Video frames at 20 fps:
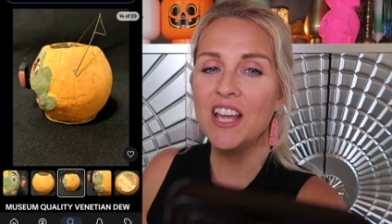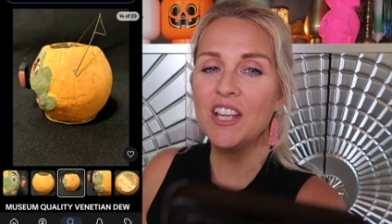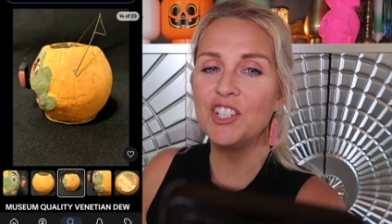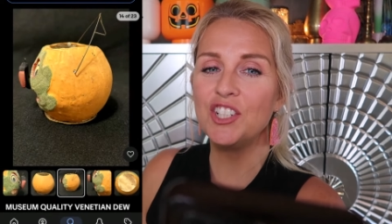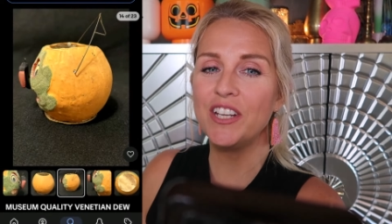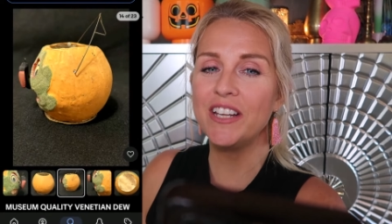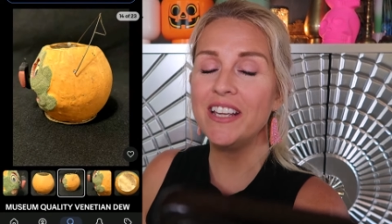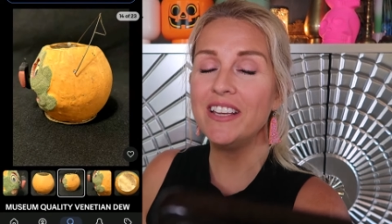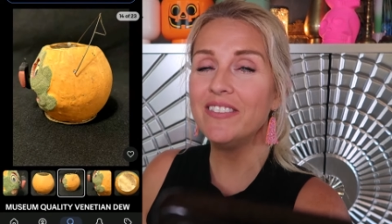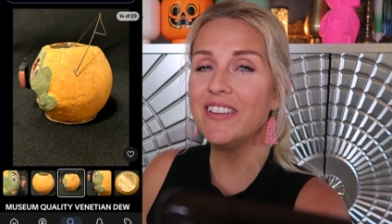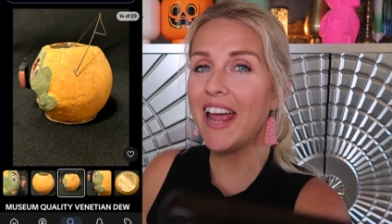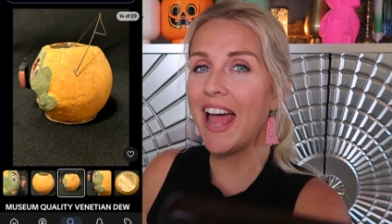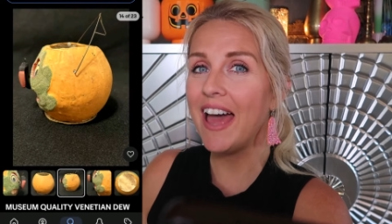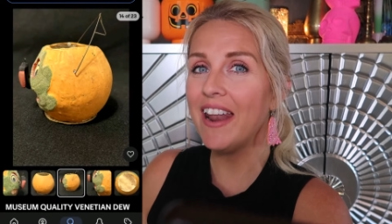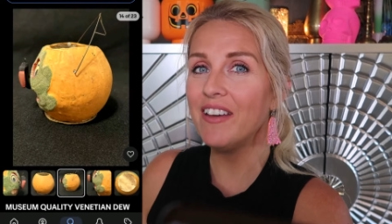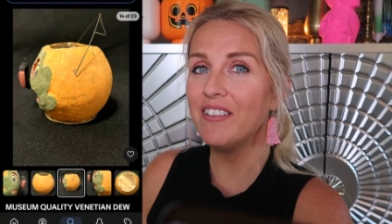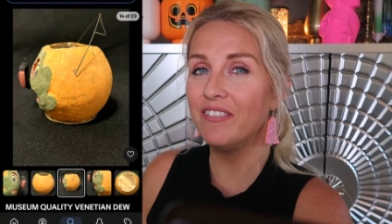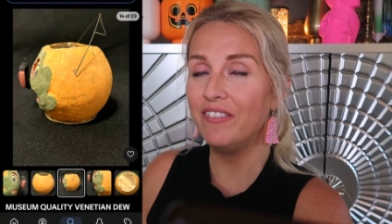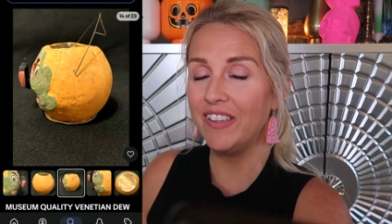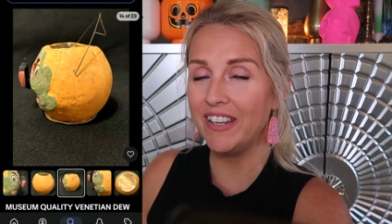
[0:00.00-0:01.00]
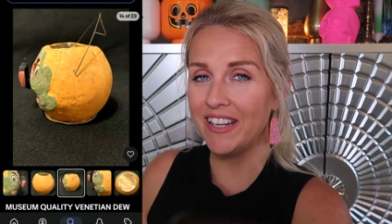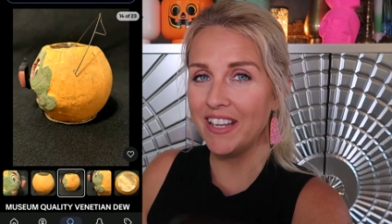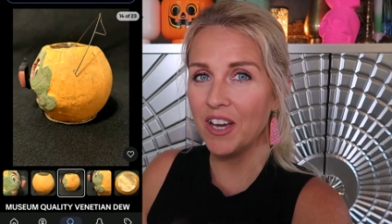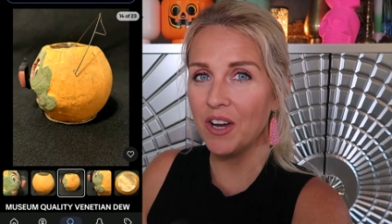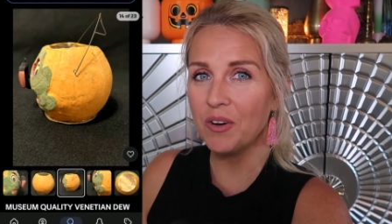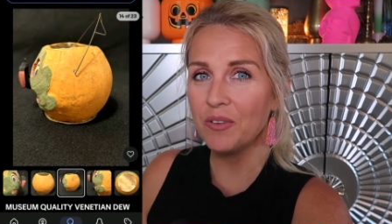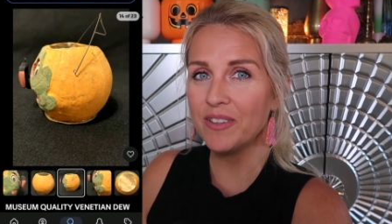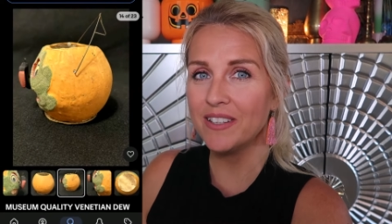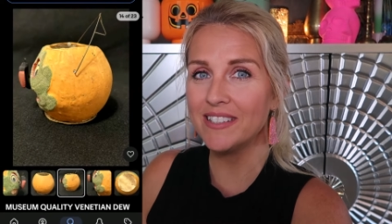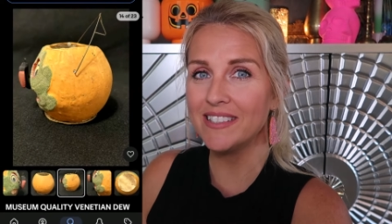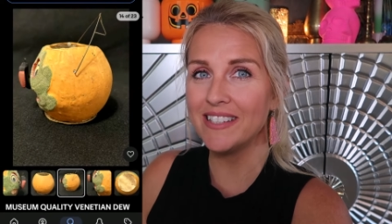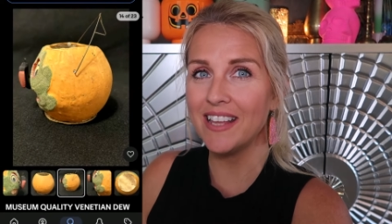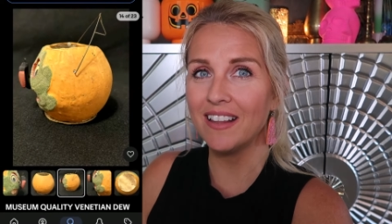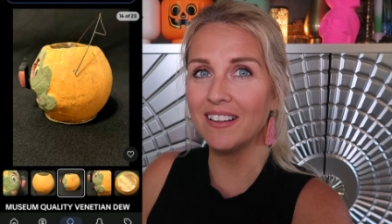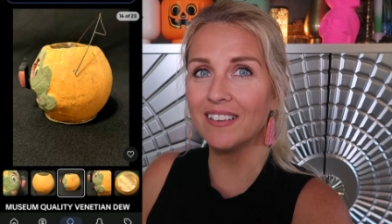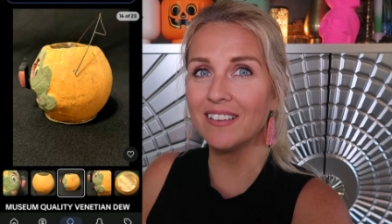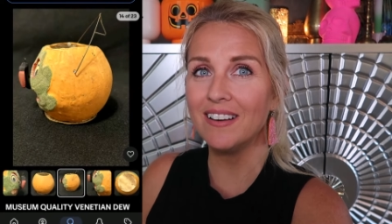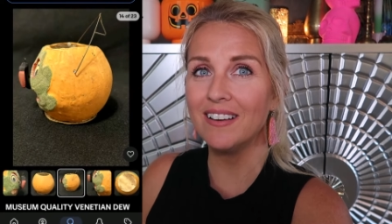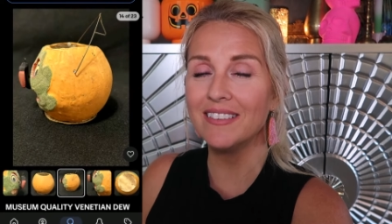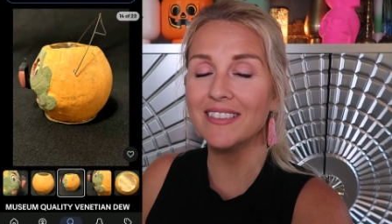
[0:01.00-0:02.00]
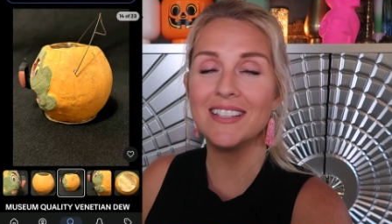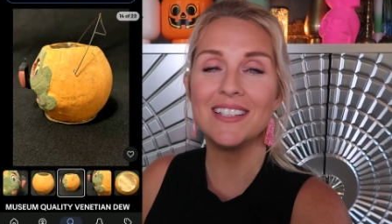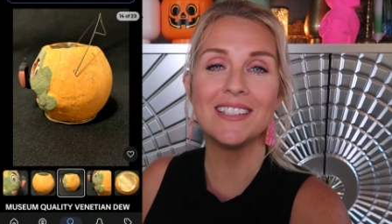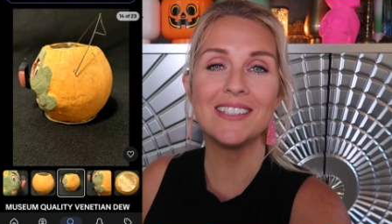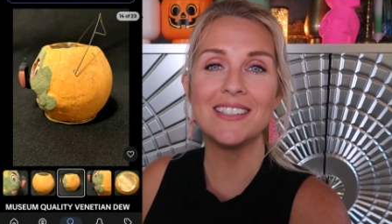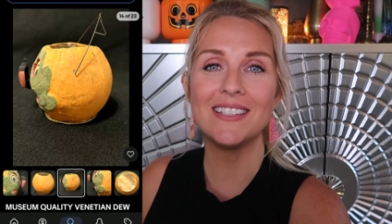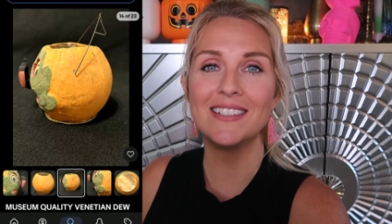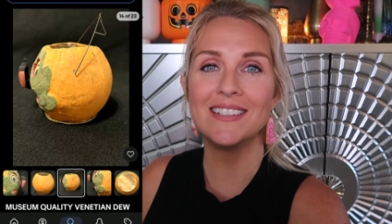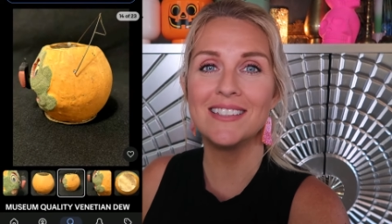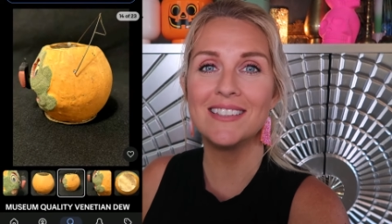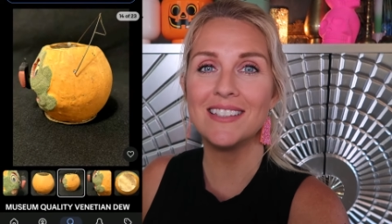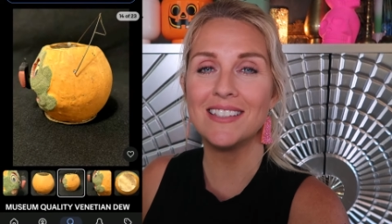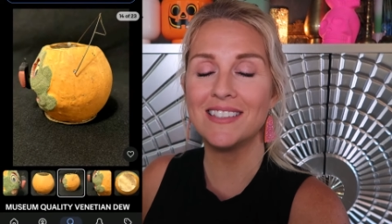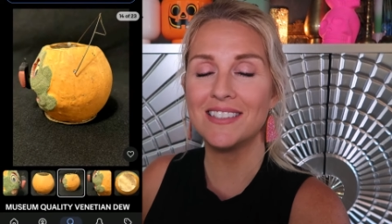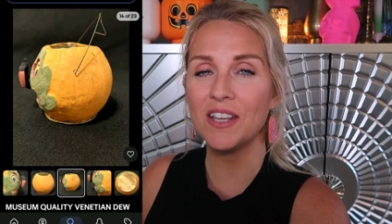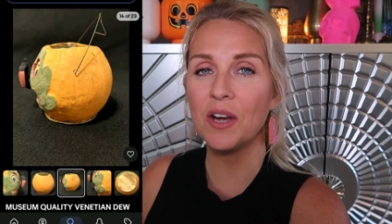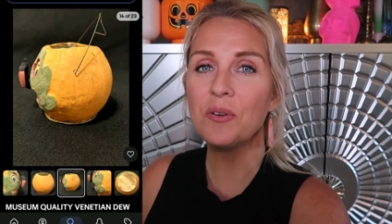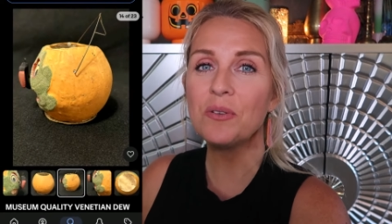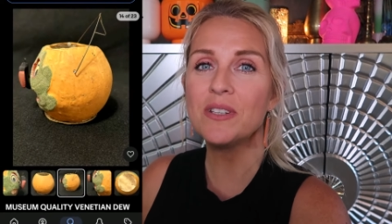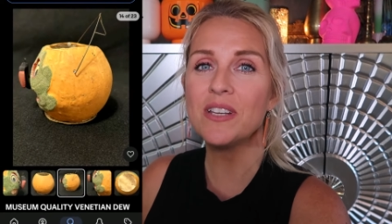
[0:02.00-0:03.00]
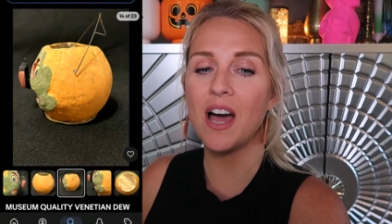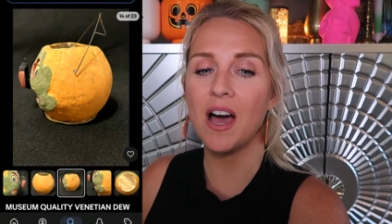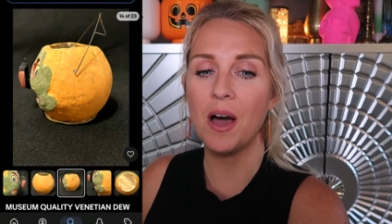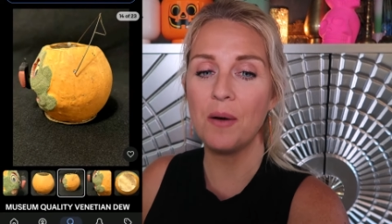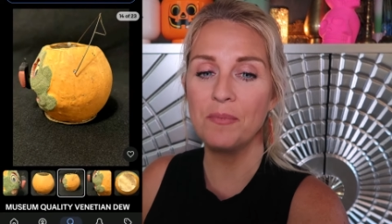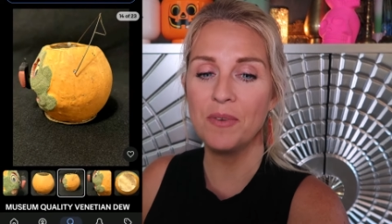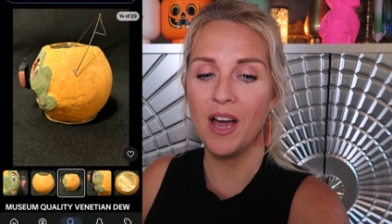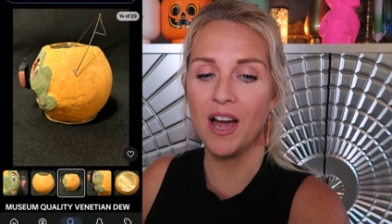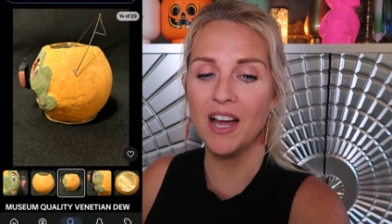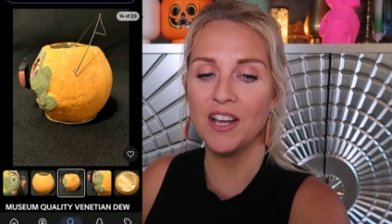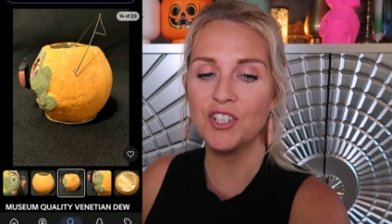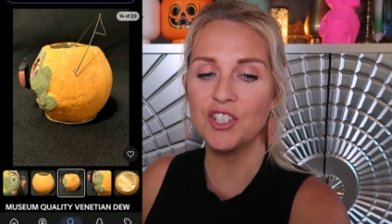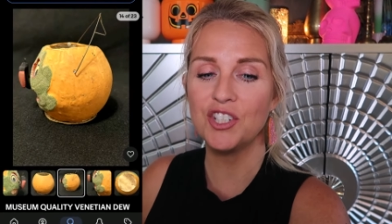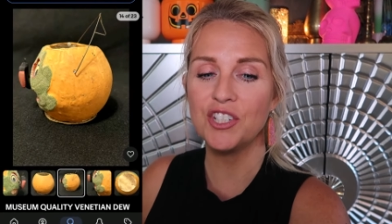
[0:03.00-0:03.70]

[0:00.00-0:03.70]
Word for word: She even had a video. The seller on this is so top-notch.